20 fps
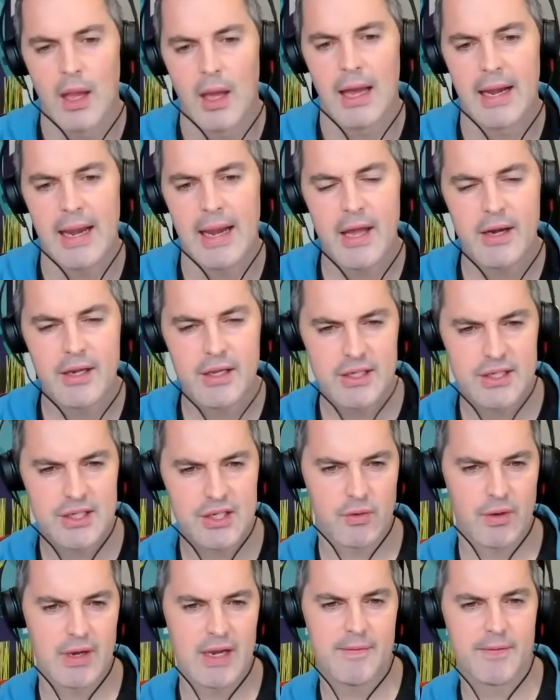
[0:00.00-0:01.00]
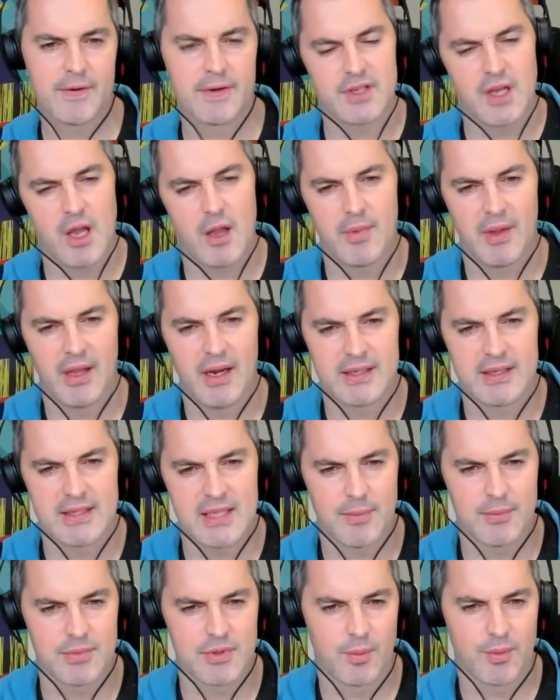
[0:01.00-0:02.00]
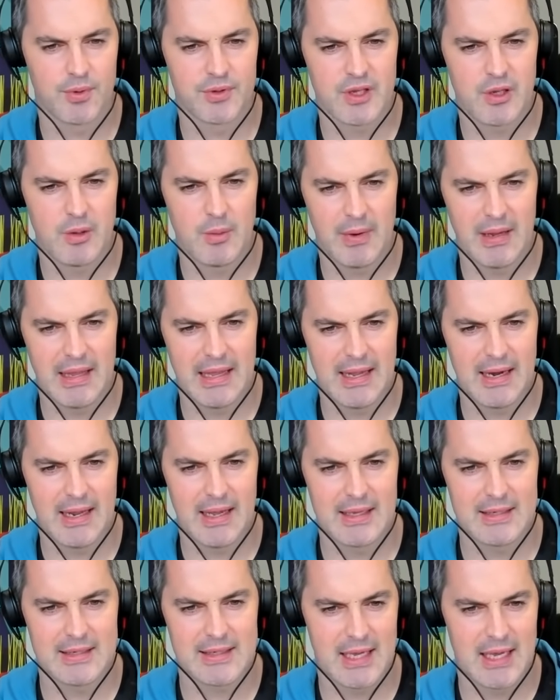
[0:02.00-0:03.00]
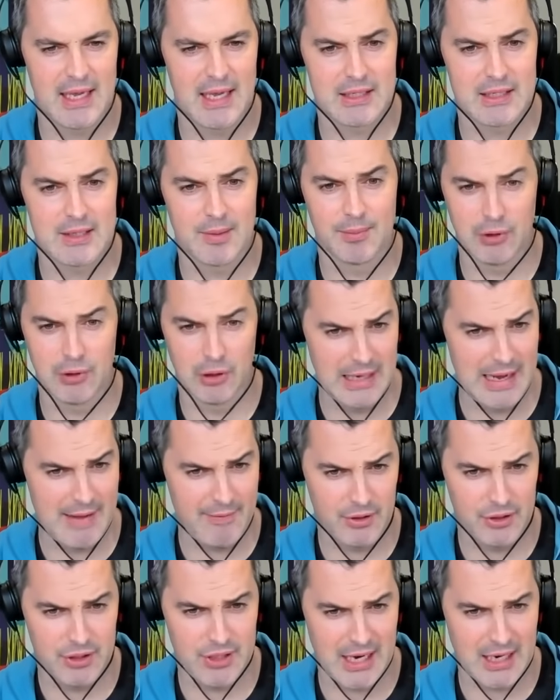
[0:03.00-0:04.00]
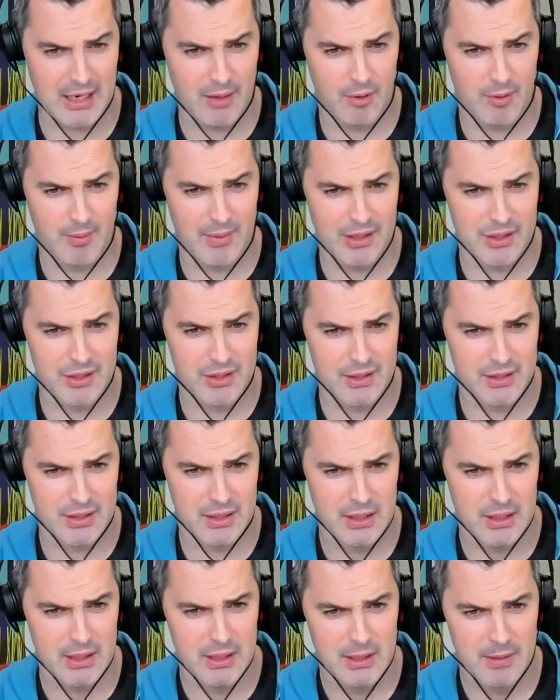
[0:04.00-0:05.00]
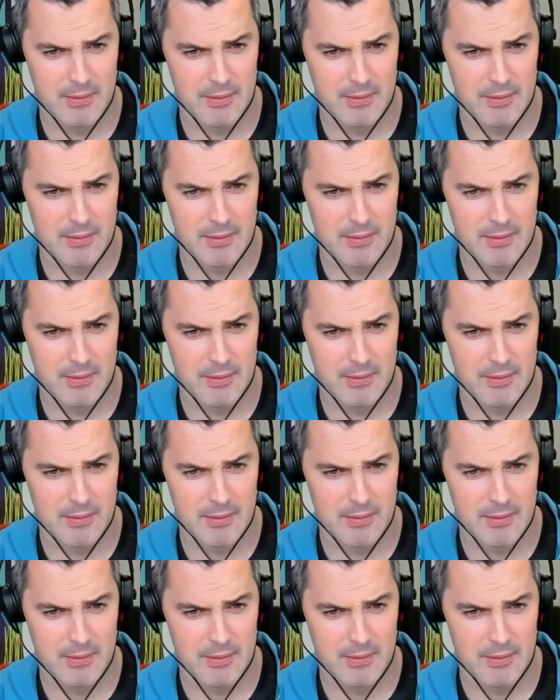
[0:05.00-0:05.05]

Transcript: And how do you screen for diabetes then? So presumably it is a it's a blood level check, I would imagine, is it?